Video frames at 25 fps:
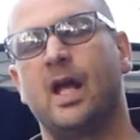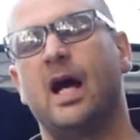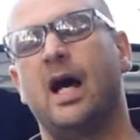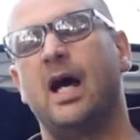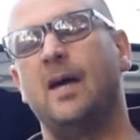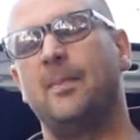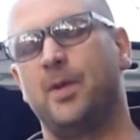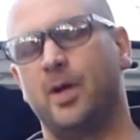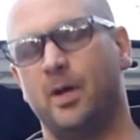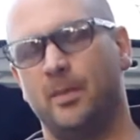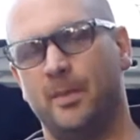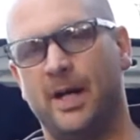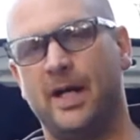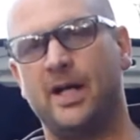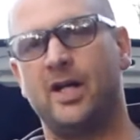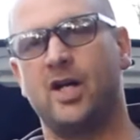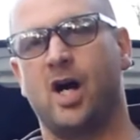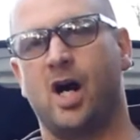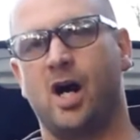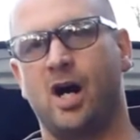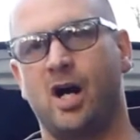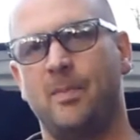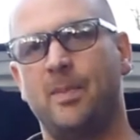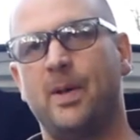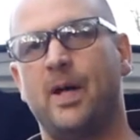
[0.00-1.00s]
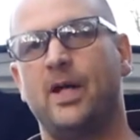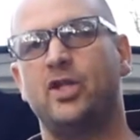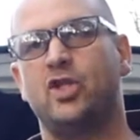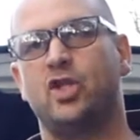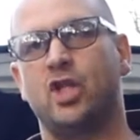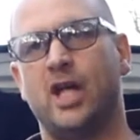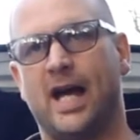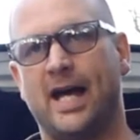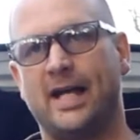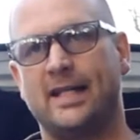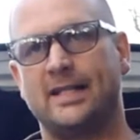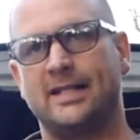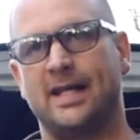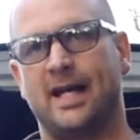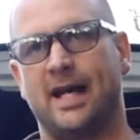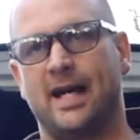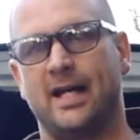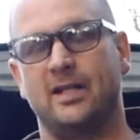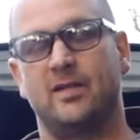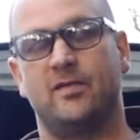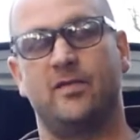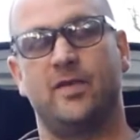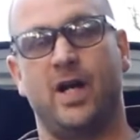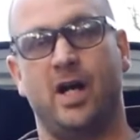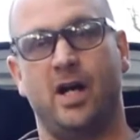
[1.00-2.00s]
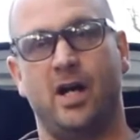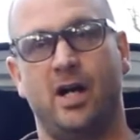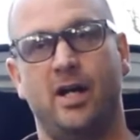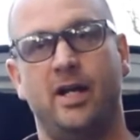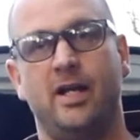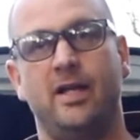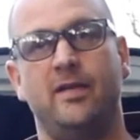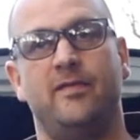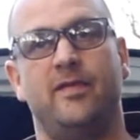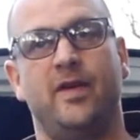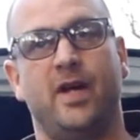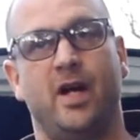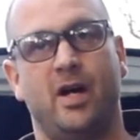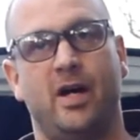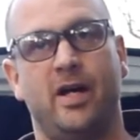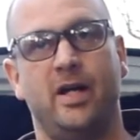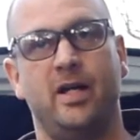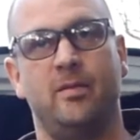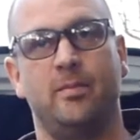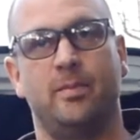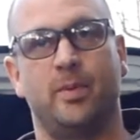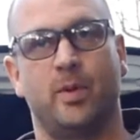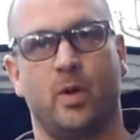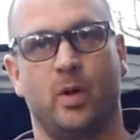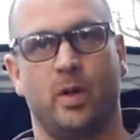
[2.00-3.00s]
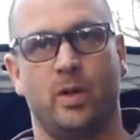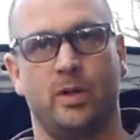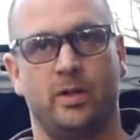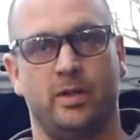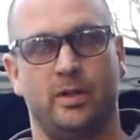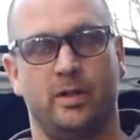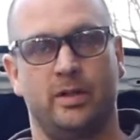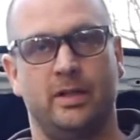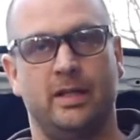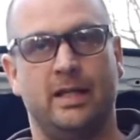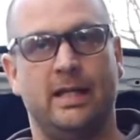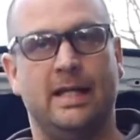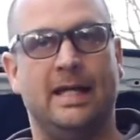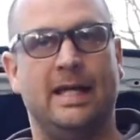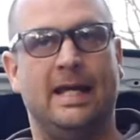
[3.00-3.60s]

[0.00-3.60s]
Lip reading: I put my car up on jack stands. Very, very important.